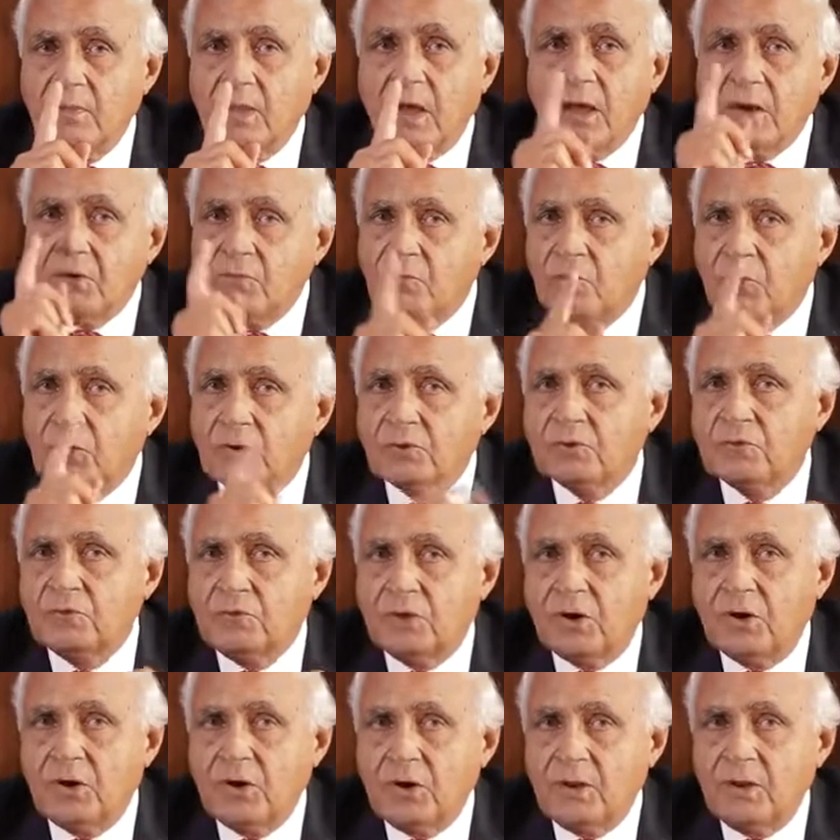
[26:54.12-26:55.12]

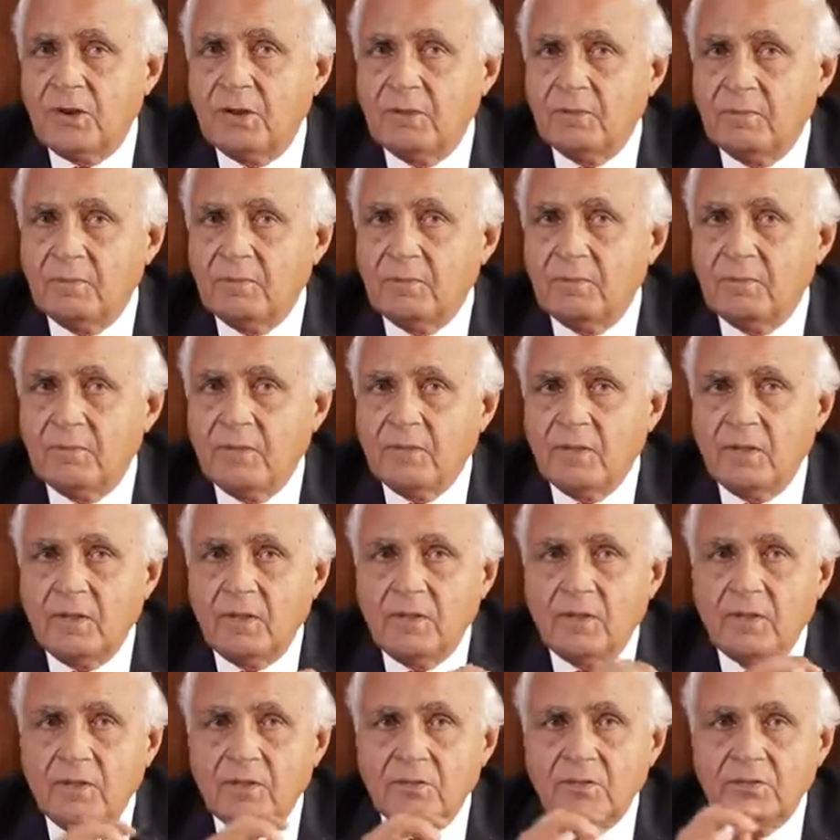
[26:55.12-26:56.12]
Unfortunately,
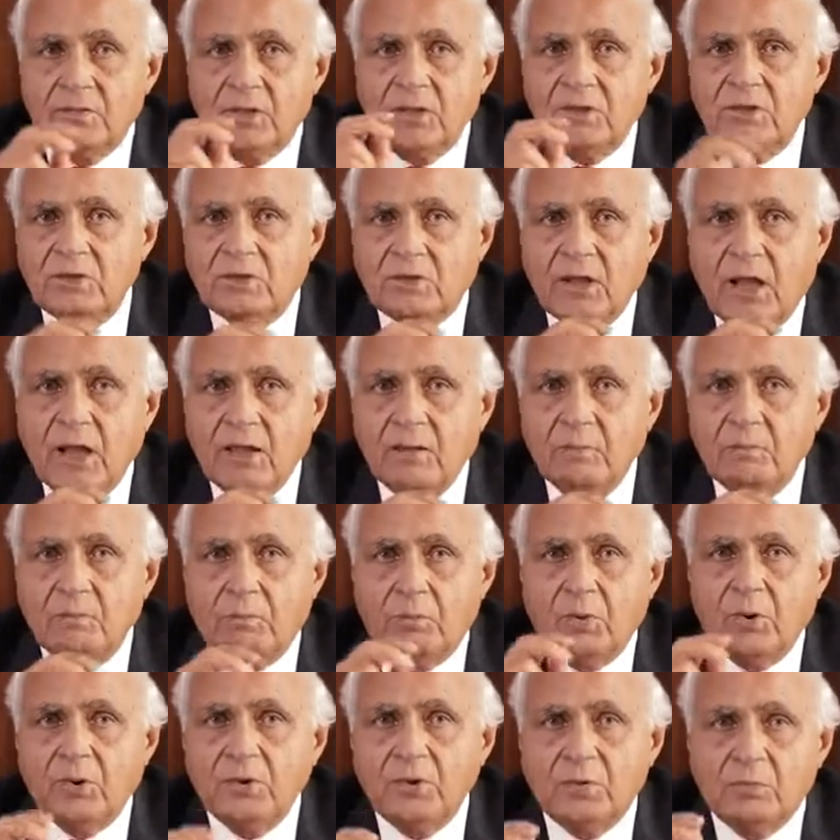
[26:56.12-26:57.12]
this time
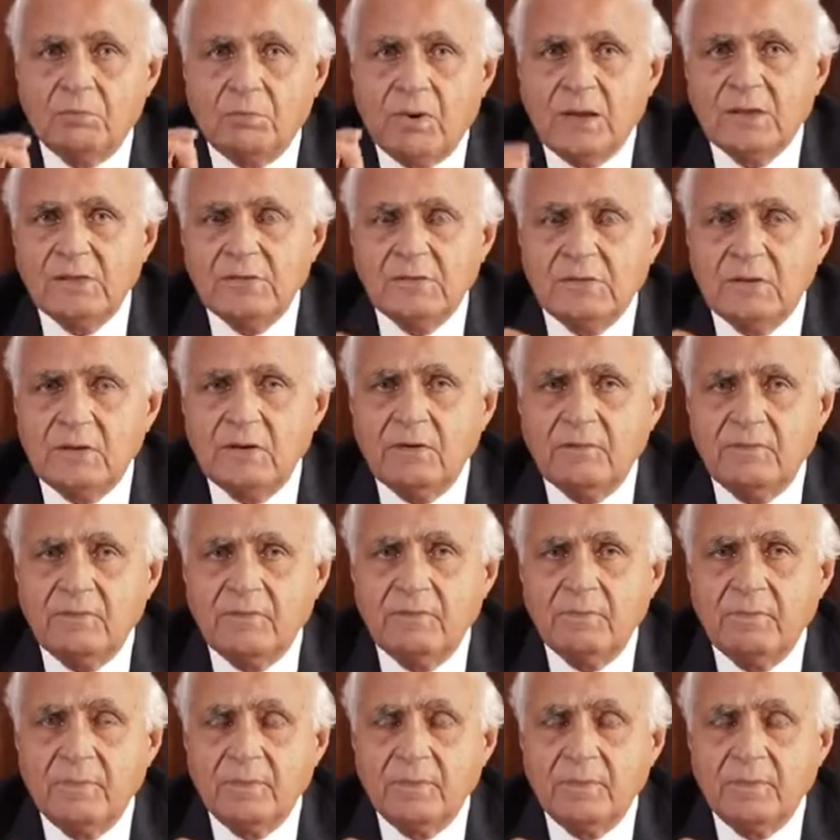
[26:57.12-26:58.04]
both myself